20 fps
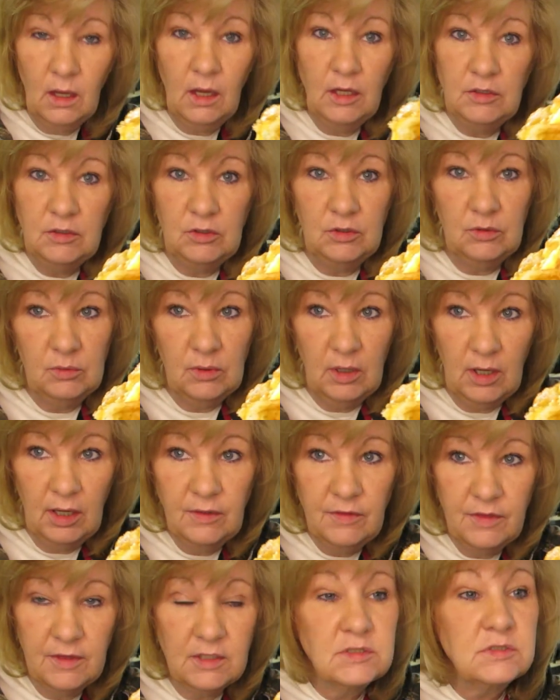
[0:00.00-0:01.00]
I do. I
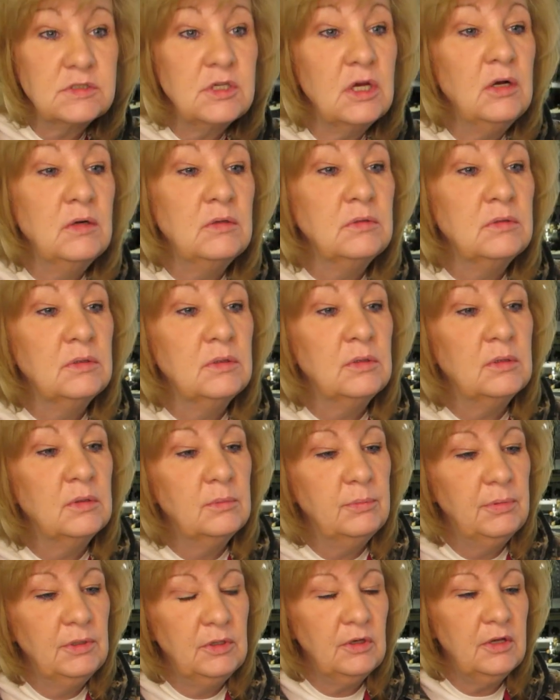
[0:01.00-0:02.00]
think so.
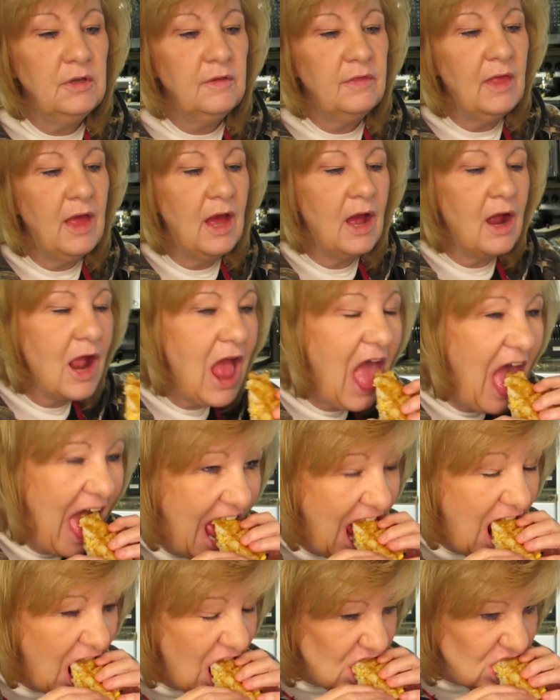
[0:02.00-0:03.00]
But look at that.
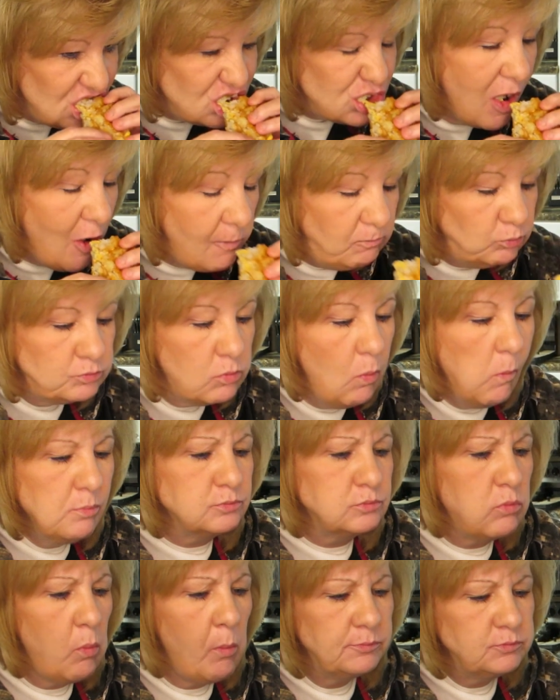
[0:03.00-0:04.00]

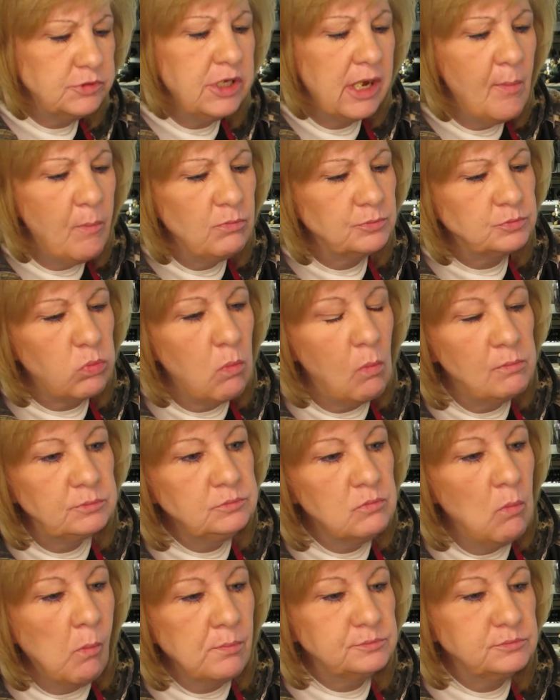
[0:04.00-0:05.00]
Mm, yeah.
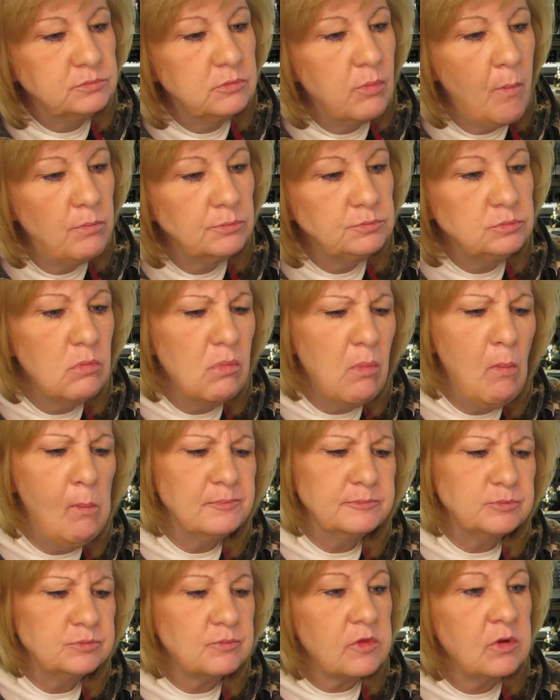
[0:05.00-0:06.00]

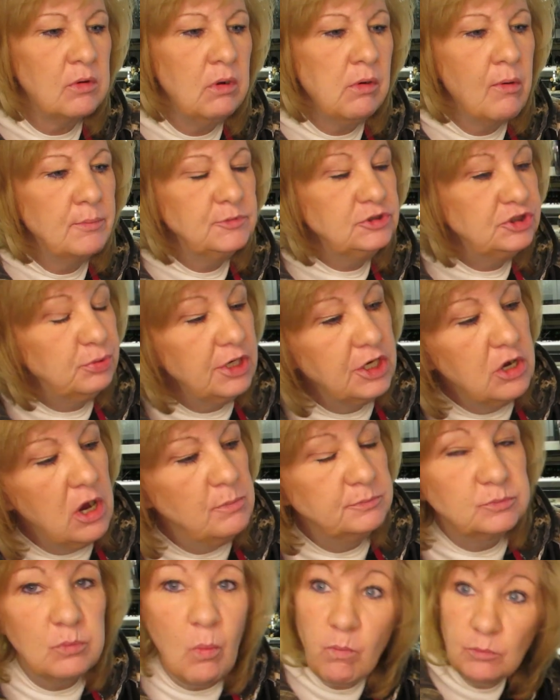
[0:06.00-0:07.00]
Mmm. This is my
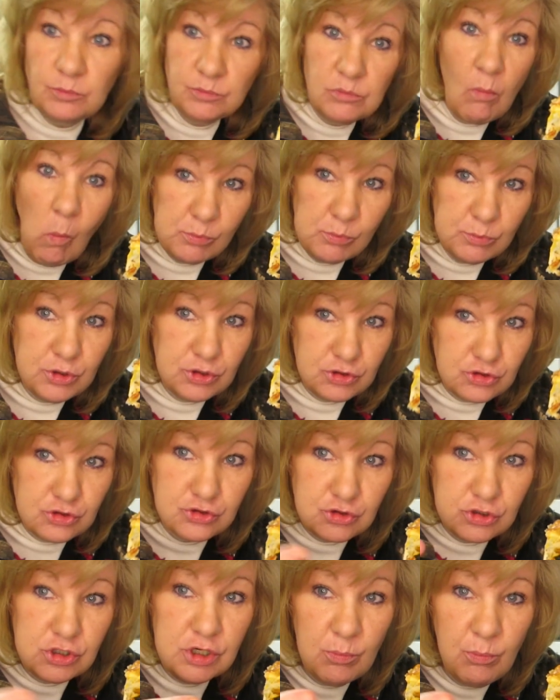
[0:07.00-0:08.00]
guts. This is
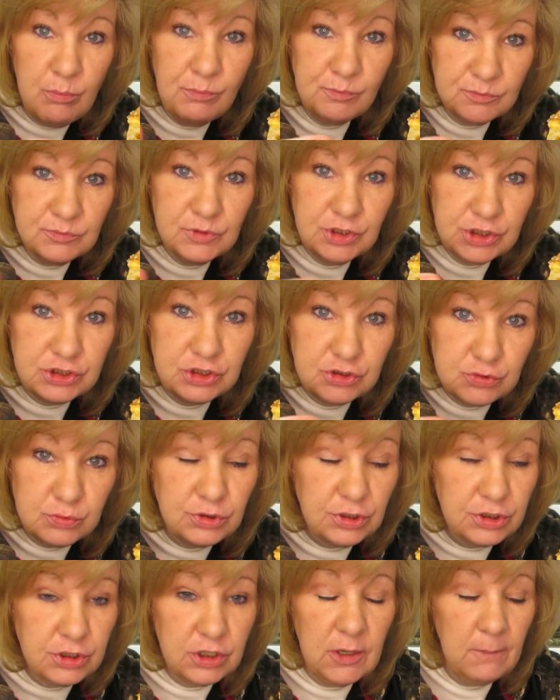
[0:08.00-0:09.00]
good. This is
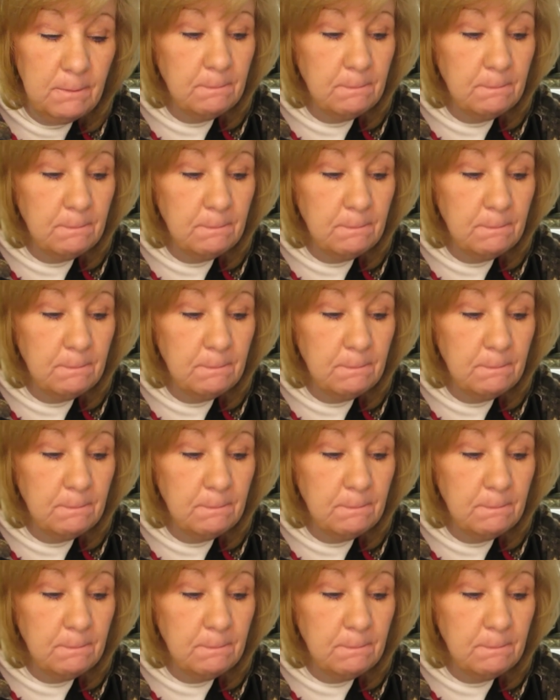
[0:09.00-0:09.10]
really good.